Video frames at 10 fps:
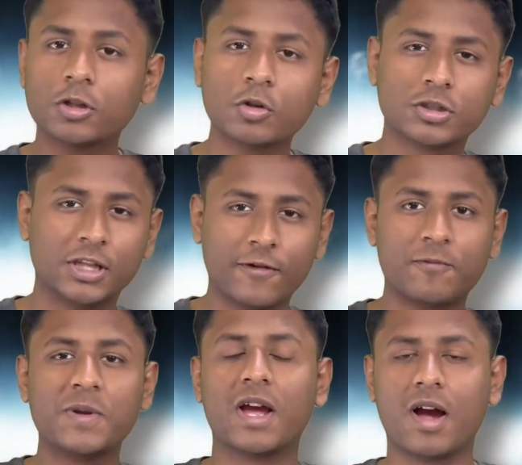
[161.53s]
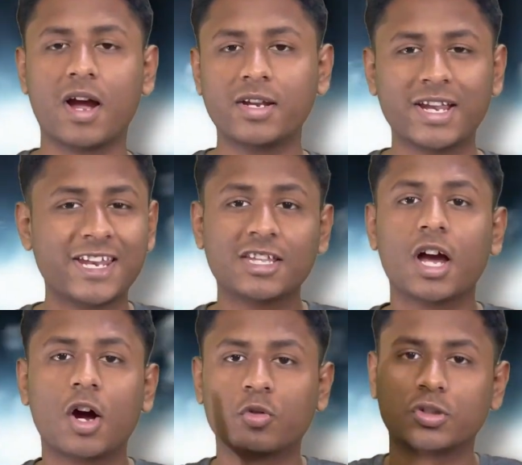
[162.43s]
those left behind and in the
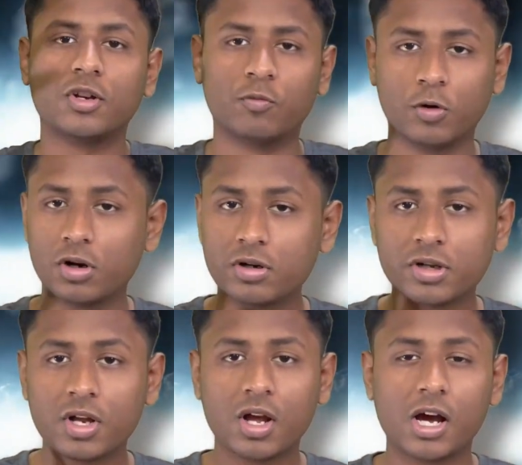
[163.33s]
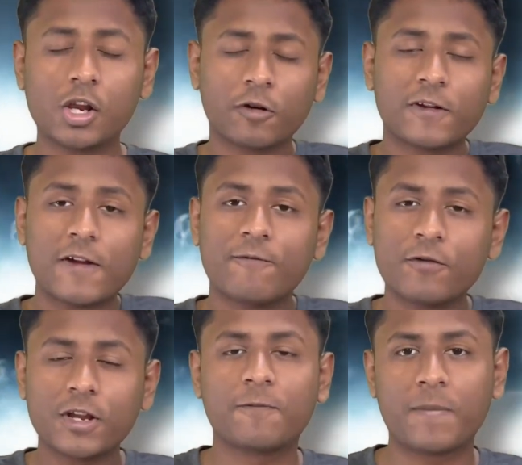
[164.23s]
outside world, a lot of time
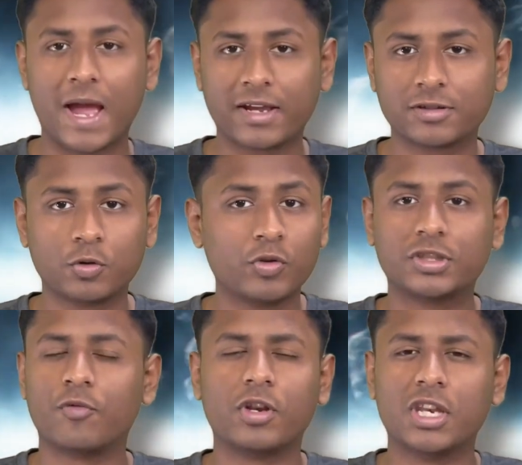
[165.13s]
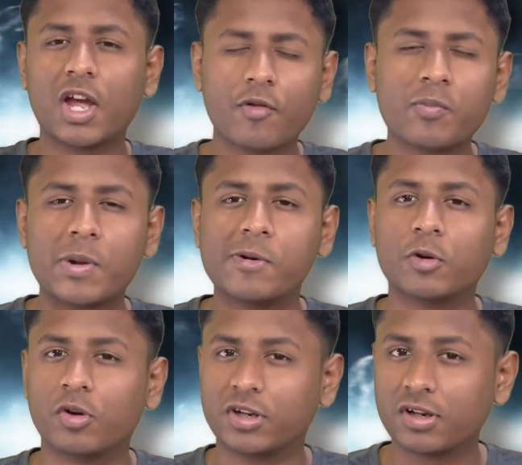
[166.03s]
would have passed to which they would never be able to
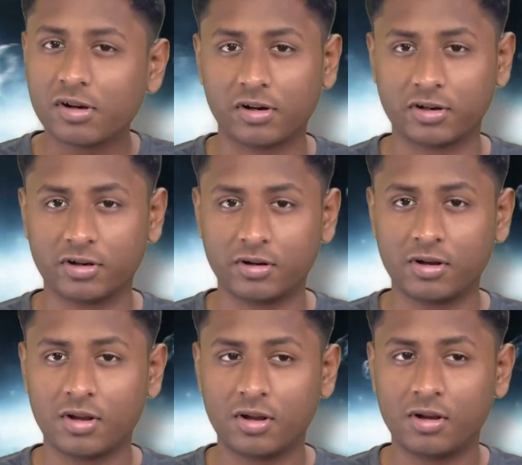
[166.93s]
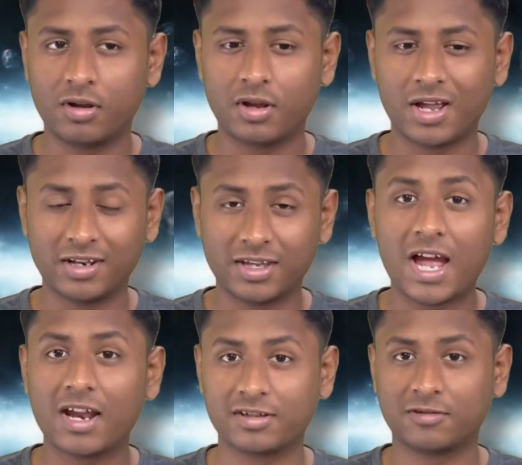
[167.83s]
return. And
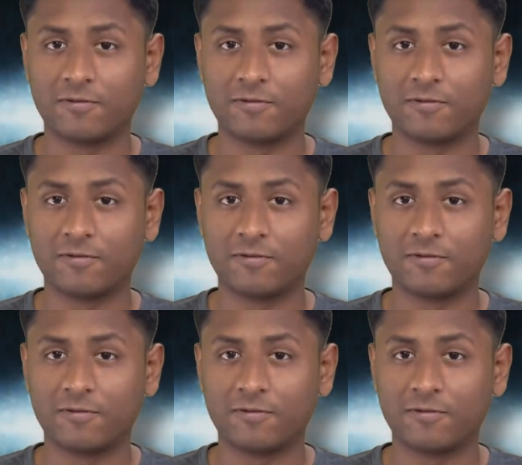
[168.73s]
that's